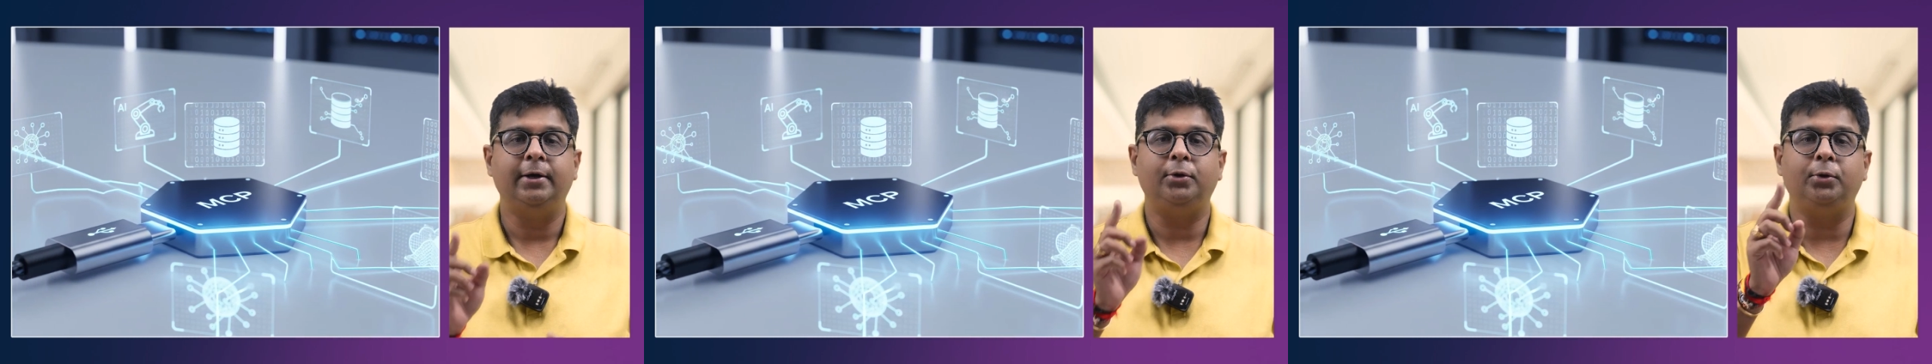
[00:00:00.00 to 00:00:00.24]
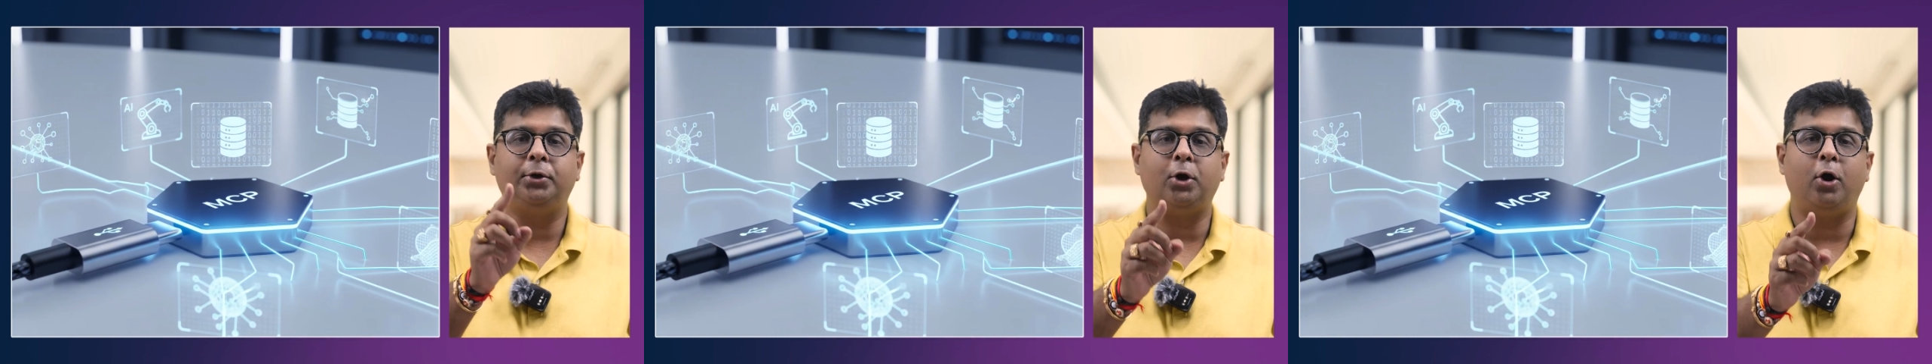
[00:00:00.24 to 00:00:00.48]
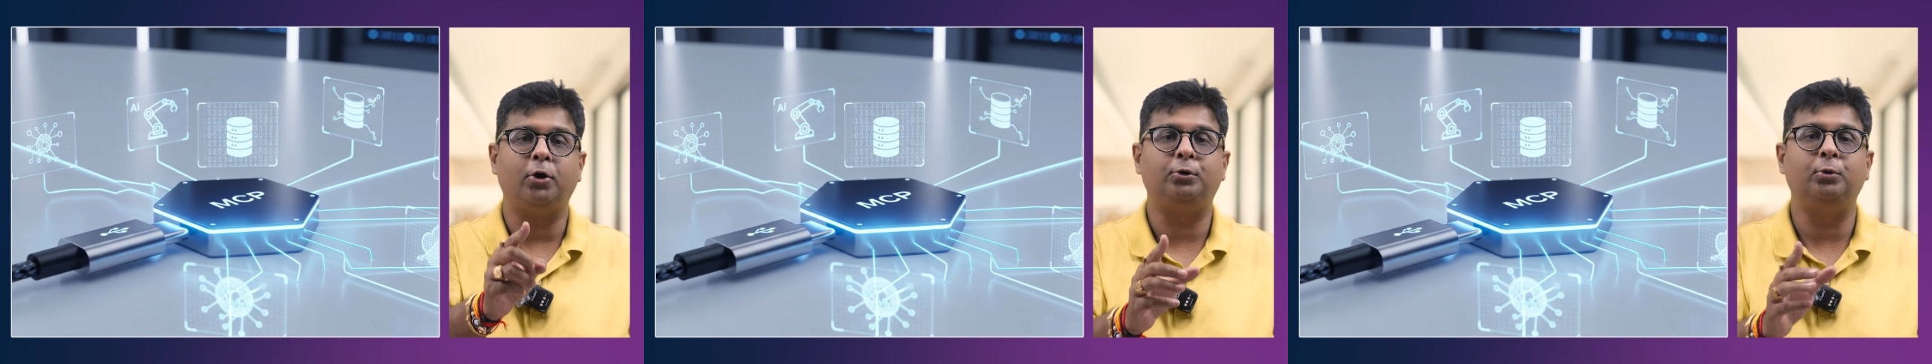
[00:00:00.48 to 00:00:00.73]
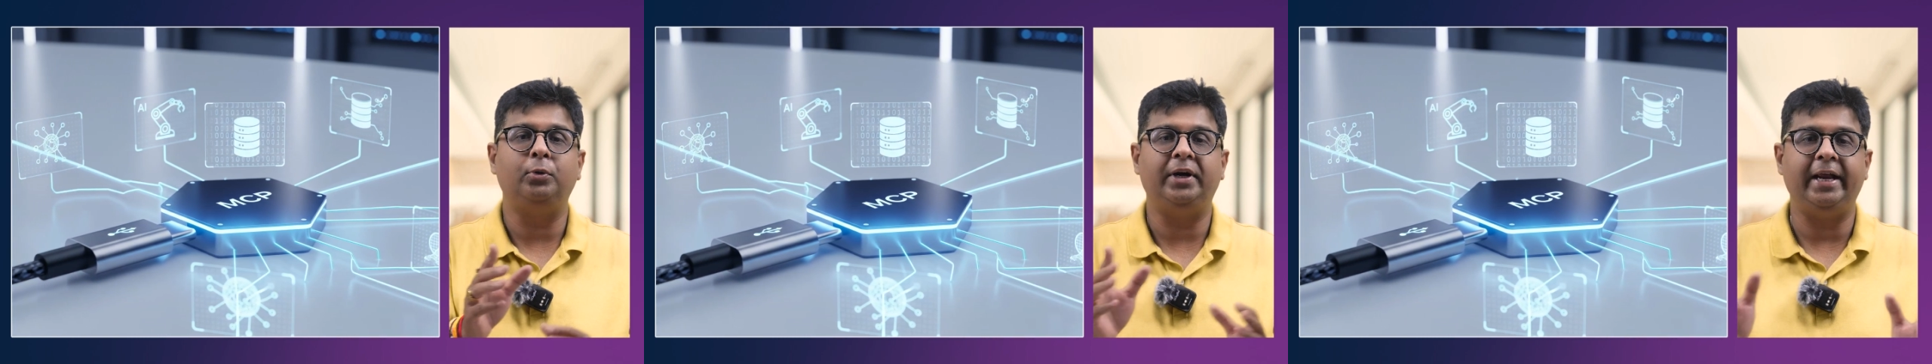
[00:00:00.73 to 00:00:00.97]
to
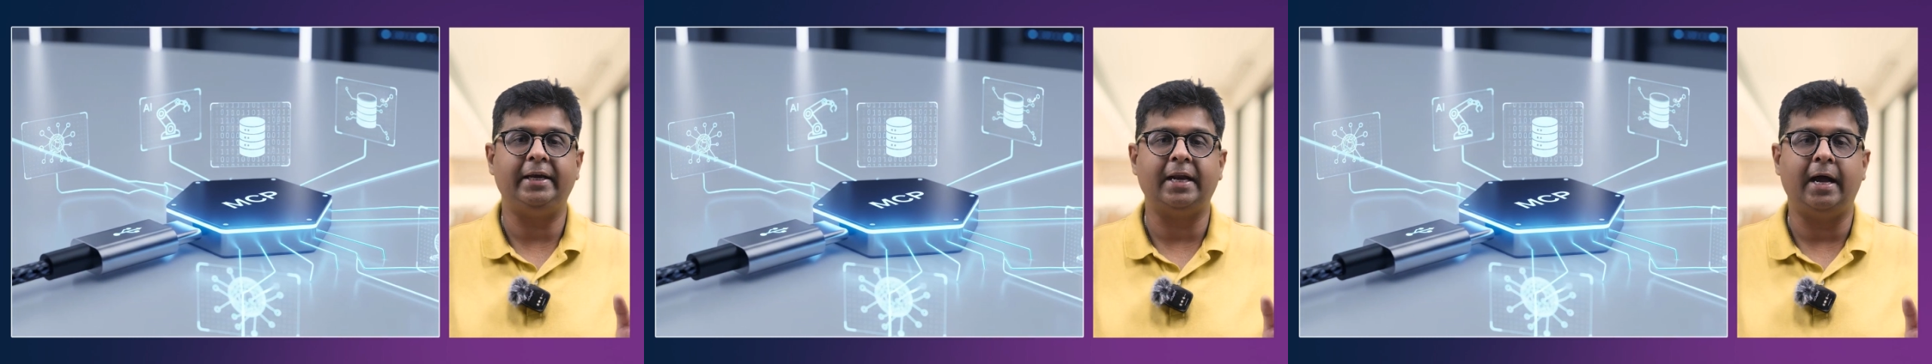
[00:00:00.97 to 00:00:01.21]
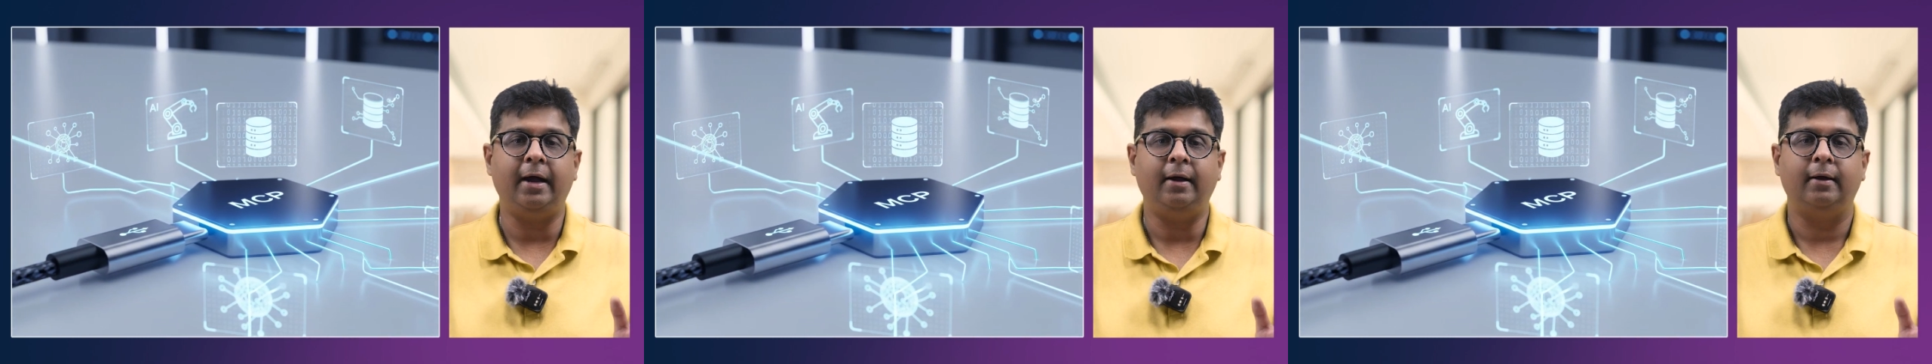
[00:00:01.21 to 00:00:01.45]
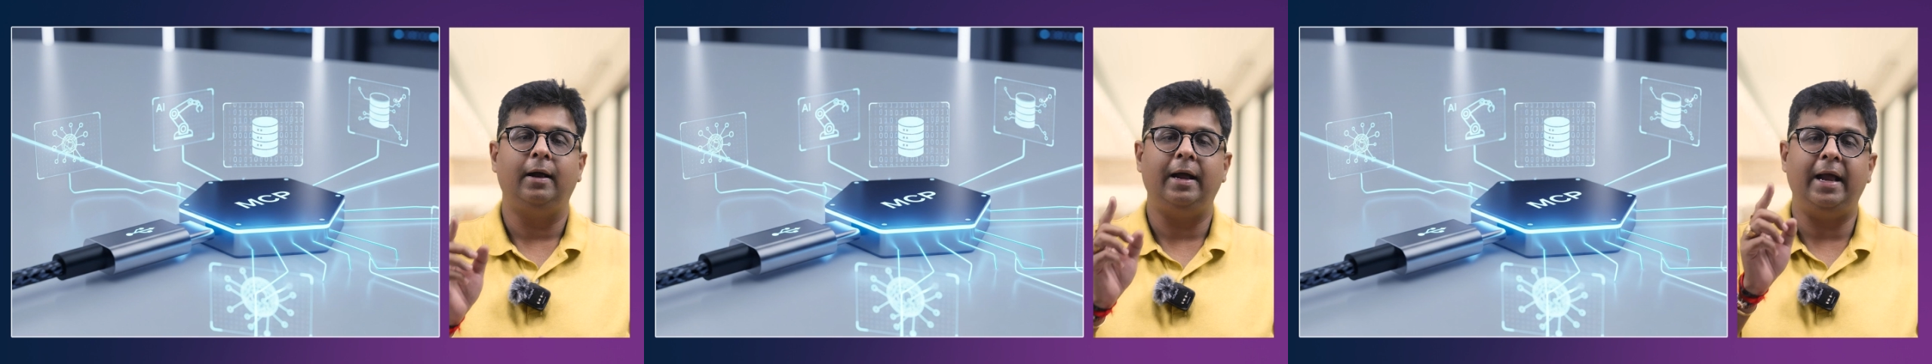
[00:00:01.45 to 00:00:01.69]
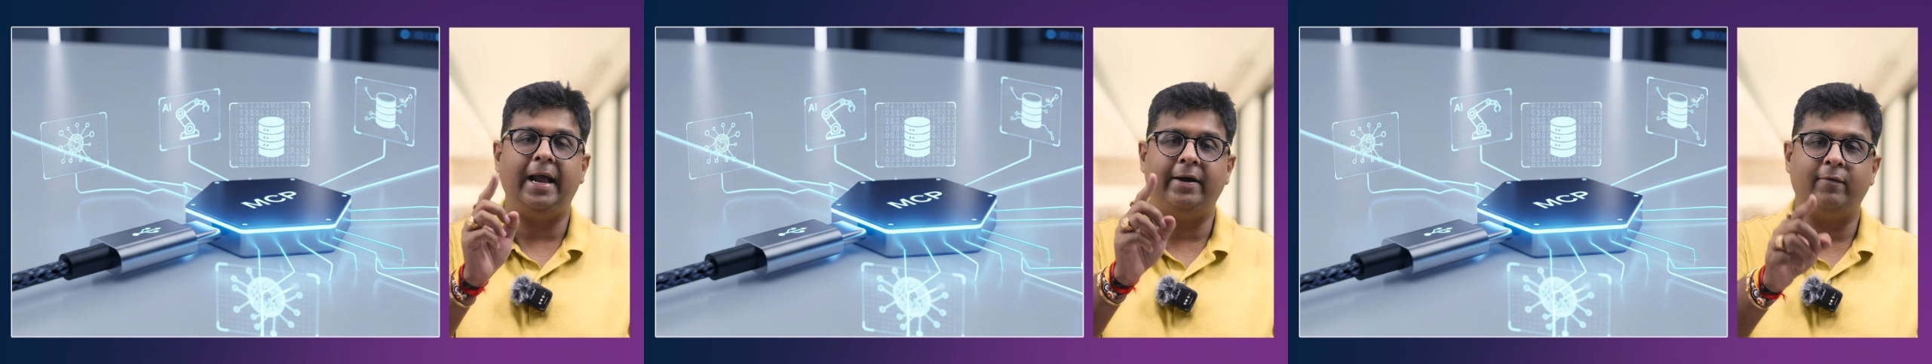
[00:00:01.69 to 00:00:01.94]
talk to data
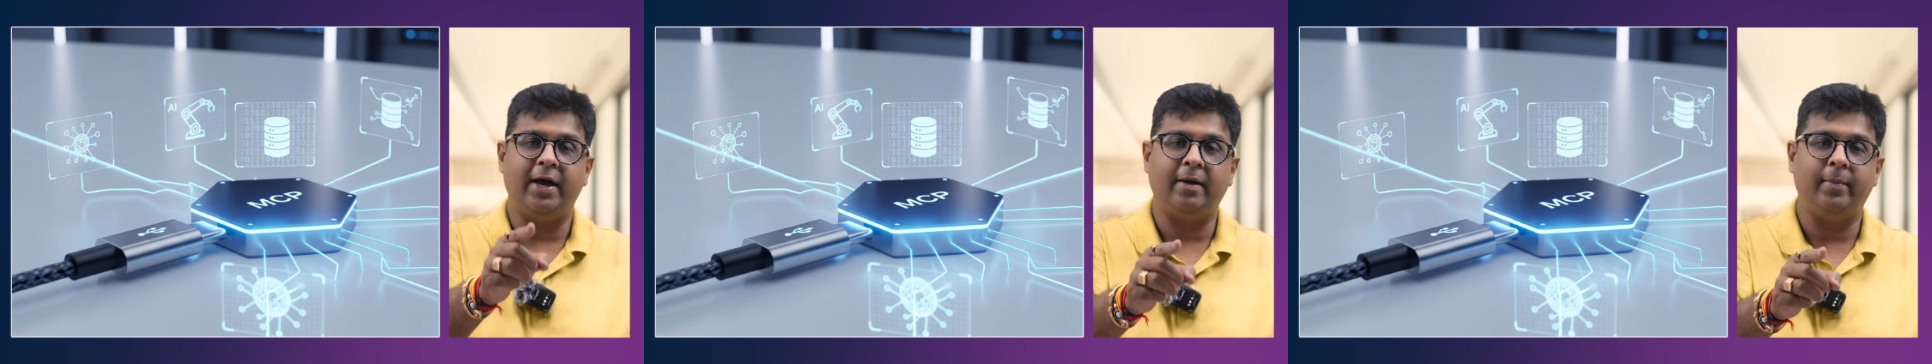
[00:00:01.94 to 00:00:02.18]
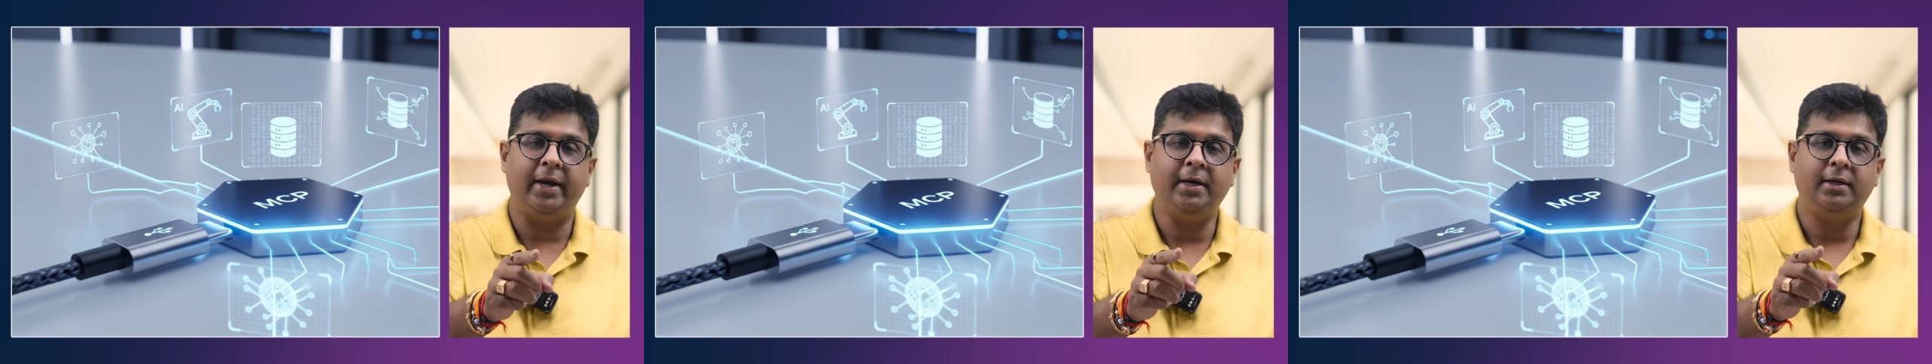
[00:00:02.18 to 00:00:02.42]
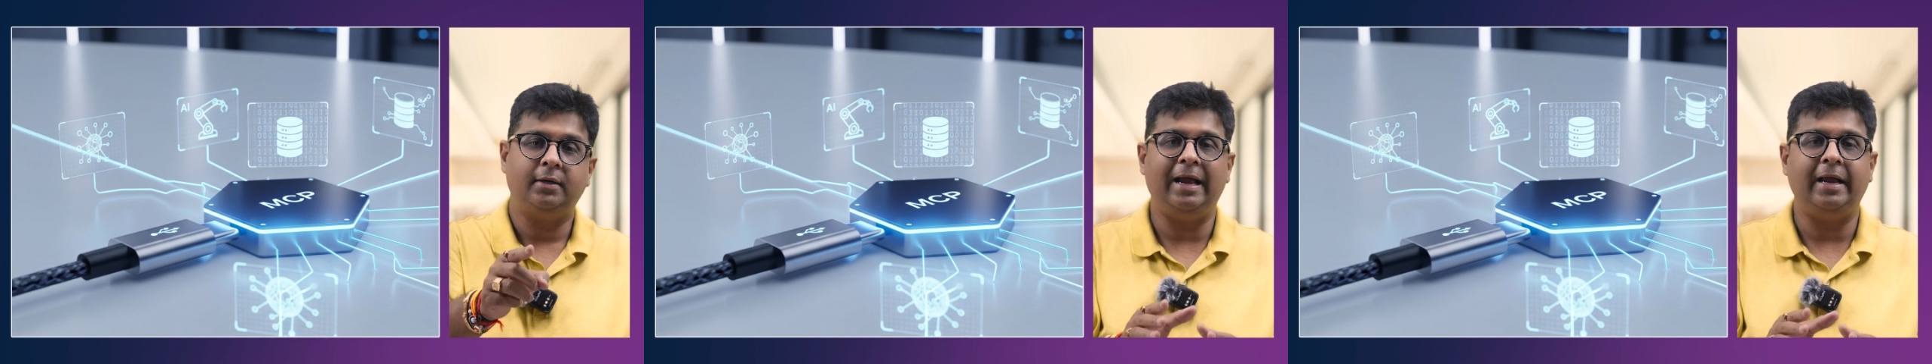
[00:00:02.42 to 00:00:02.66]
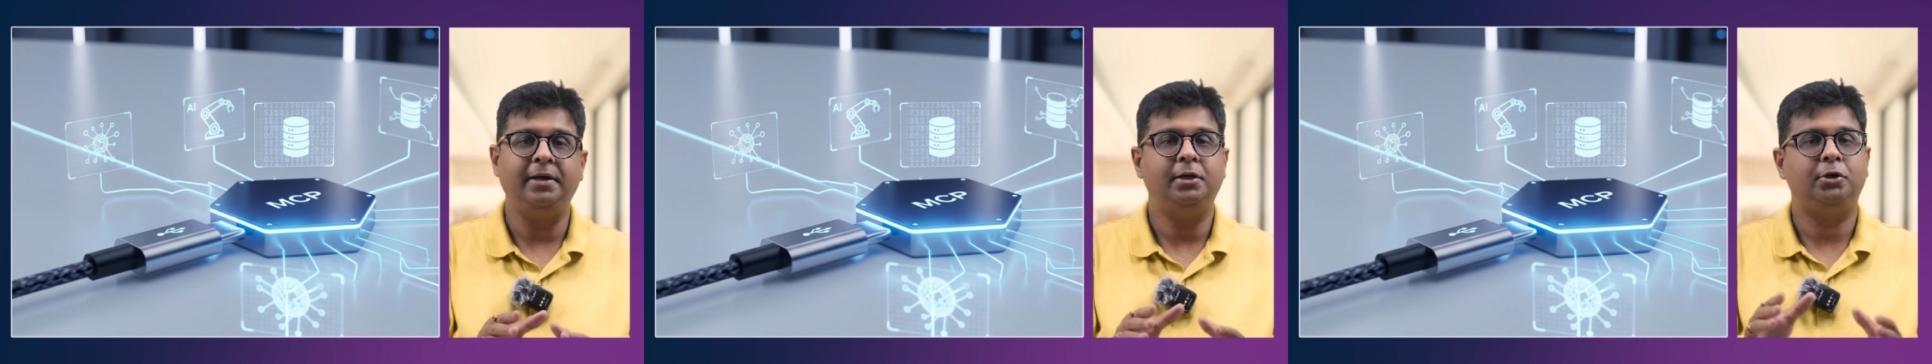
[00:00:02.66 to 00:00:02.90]
environment
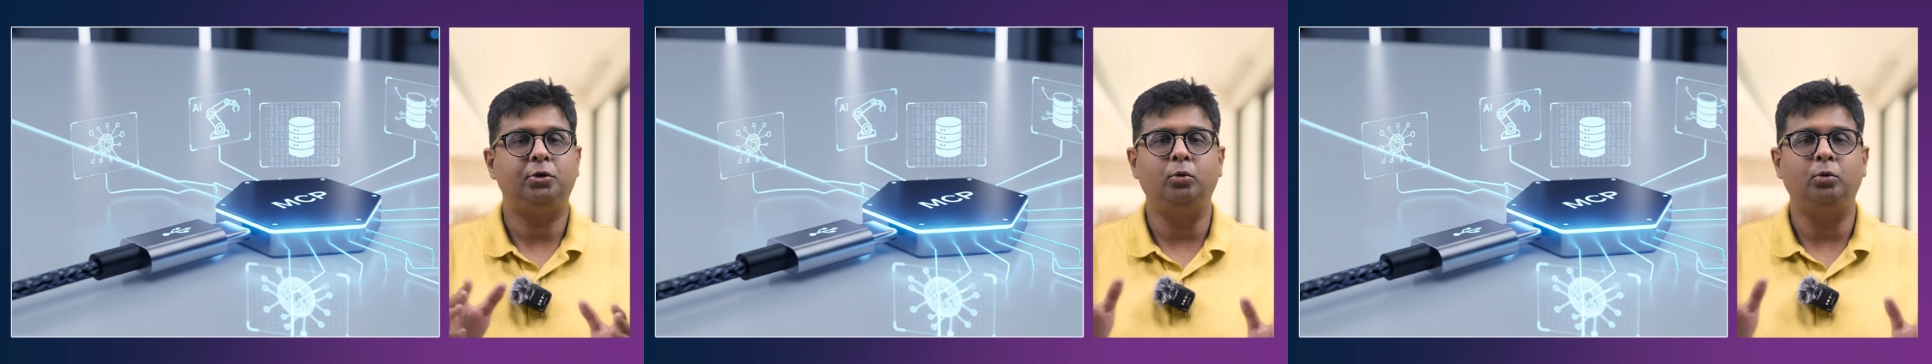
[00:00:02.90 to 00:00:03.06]
and